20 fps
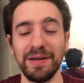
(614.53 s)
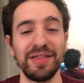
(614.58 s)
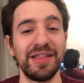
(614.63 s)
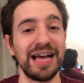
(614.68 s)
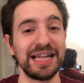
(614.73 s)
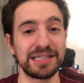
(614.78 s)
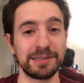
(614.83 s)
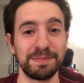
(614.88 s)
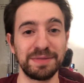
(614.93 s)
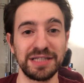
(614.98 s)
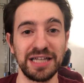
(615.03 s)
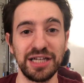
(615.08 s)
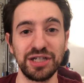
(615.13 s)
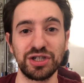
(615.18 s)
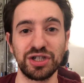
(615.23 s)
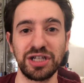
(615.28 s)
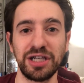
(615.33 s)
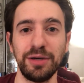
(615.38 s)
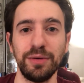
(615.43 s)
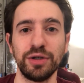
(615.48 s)
That's a
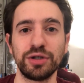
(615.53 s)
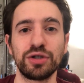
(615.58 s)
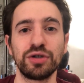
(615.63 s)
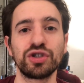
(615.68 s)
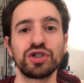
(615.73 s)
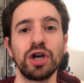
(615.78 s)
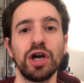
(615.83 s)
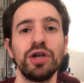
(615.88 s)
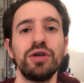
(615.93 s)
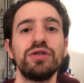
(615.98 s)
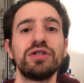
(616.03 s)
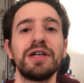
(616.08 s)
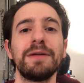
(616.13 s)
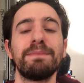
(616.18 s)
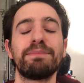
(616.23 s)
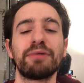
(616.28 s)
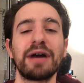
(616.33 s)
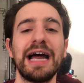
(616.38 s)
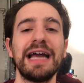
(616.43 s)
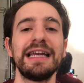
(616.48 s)
potential keyword. So start using
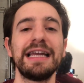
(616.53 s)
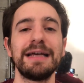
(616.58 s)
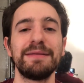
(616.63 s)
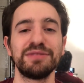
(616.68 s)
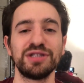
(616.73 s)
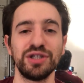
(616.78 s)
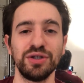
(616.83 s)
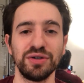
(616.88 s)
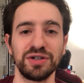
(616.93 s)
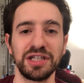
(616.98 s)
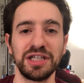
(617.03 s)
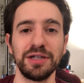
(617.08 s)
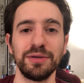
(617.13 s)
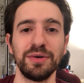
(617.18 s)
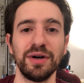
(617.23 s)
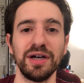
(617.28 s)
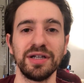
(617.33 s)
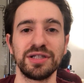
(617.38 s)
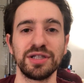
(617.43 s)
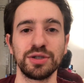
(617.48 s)
brand names in your
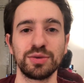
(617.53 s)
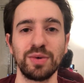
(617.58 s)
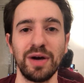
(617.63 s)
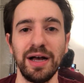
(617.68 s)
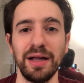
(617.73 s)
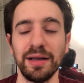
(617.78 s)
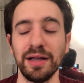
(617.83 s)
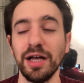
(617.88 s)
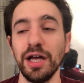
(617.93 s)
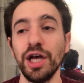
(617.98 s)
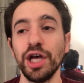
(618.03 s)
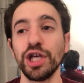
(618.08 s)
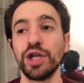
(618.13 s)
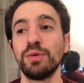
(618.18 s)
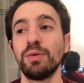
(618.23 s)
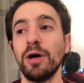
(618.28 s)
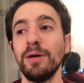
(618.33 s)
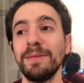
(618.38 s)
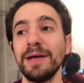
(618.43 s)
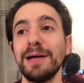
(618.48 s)
keywords as well. You
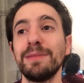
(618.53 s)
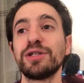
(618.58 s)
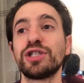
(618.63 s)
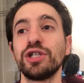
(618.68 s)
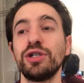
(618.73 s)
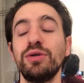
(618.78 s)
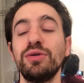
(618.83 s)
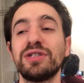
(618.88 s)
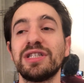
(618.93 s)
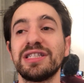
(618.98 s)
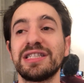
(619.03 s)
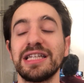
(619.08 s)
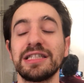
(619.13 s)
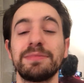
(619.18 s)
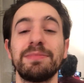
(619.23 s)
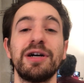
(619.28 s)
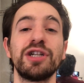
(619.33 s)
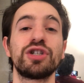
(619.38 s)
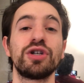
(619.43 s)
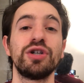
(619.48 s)
won't be able to use this as
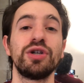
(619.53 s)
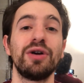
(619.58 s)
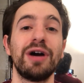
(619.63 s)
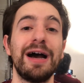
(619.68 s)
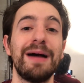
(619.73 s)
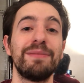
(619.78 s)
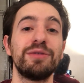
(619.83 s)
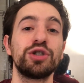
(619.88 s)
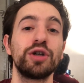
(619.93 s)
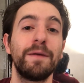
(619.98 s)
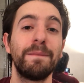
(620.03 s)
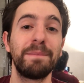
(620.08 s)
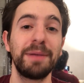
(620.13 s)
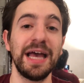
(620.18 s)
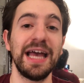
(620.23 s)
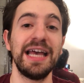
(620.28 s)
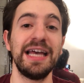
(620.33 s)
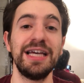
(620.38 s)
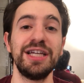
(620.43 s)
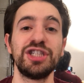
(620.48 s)
much on your Amazon
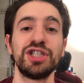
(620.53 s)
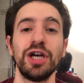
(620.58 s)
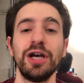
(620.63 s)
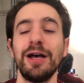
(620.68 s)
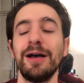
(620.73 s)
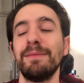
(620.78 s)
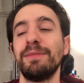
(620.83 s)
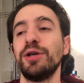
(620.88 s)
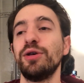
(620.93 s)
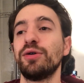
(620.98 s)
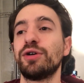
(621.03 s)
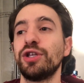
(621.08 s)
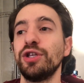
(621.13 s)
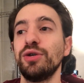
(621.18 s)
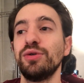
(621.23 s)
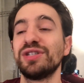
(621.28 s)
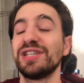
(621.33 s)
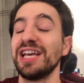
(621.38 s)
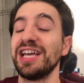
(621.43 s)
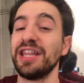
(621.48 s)
page, but you can
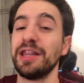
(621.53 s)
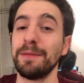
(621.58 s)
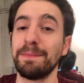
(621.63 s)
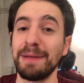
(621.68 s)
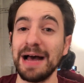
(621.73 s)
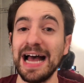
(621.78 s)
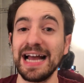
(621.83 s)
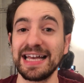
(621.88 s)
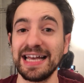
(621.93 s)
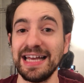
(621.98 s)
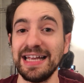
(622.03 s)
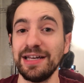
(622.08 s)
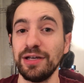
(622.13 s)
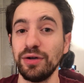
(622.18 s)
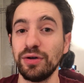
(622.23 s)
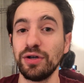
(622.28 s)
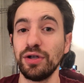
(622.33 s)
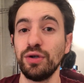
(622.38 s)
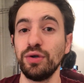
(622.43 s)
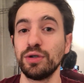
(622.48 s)
use it in the back end. You
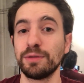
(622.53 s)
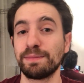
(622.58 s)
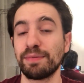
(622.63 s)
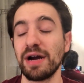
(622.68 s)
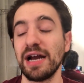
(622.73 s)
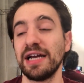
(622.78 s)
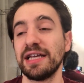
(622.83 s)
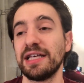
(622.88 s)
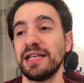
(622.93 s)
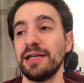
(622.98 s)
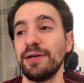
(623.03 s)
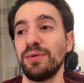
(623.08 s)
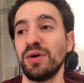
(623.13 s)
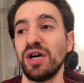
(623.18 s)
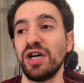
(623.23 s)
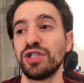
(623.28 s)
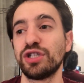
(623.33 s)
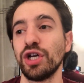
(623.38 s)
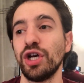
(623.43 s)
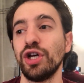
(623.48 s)
can use brand
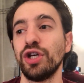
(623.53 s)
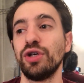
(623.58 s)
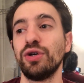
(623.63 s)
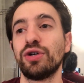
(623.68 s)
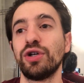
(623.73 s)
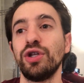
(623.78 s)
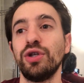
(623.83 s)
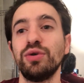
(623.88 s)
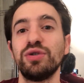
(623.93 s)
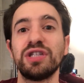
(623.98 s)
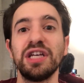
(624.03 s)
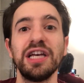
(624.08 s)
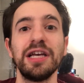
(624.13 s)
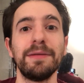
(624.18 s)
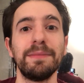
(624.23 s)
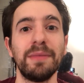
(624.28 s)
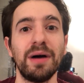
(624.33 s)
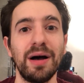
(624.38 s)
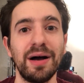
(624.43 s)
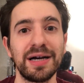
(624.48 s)
keywords. You can use it
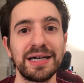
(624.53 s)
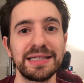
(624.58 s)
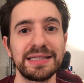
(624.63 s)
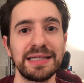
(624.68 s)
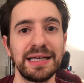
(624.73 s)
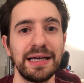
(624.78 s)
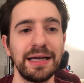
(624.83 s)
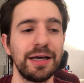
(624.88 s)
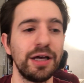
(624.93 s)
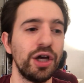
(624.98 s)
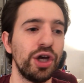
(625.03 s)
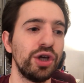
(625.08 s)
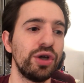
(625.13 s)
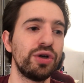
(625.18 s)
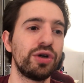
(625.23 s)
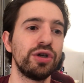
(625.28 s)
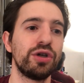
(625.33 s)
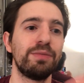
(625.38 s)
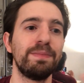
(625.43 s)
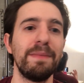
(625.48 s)
in marketing. You
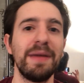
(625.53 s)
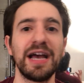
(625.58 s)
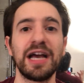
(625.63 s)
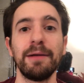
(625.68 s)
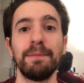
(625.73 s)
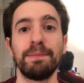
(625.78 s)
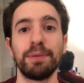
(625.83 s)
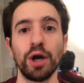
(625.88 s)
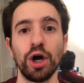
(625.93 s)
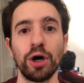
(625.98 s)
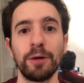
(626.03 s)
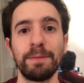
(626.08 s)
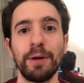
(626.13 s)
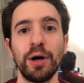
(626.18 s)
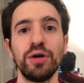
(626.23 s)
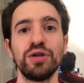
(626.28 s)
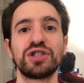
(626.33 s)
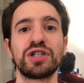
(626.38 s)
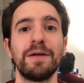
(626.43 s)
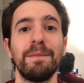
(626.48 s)
could make a blog
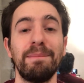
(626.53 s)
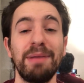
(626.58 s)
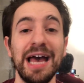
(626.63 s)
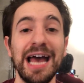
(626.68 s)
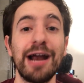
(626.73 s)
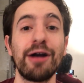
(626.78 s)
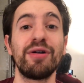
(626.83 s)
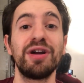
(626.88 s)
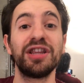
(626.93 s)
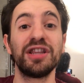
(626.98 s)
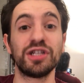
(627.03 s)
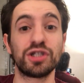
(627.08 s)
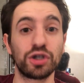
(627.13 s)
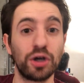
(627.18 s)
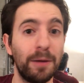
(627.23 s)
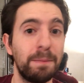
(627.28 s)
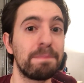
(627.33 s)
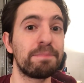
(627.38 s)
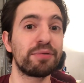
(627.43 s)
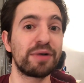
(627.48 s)
post comparing the
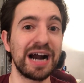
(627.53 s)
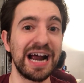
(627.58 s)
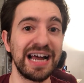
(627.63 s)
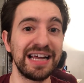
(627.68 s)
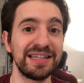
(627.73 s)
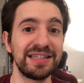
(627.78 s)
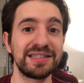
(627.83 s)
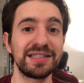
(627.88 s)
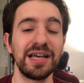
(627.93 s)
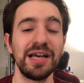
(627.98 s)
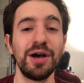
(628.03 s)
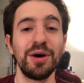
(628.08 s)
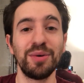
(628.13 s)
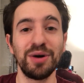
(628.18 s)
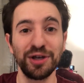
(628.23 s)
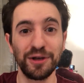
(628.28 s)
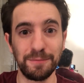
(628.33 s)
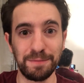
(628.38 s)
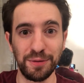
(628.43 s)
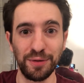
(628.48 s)
top brands
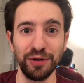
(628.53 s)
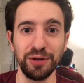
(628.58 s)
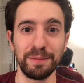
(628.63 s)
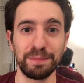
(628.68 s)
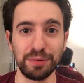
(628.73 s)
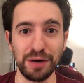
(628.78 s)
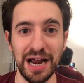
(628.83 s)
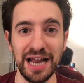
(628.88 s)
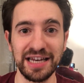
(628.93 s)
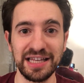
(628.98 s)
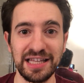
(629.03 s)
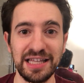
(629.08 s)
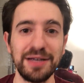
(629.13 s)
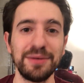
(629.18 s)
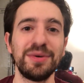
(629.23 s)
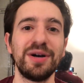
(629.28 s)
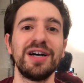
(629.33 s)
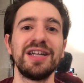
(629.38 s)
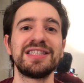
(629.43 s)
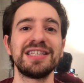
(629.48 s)
where you put all the brand
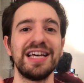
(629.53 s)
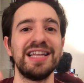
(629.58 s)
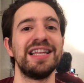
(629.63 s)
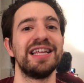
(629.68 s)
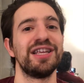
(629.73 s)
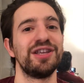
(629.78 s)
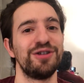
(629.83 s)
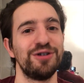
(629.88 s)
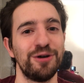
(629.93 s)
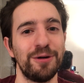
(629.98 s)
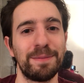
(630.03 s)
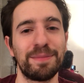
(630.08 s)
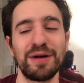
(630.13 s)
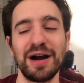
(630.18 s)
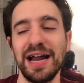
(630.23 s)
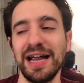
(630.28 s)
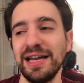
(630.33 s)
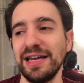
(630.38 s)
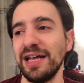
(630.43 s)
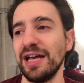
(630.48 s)
keywords and then your
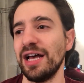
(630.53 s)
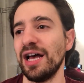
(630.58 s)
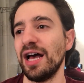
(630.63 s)
brand.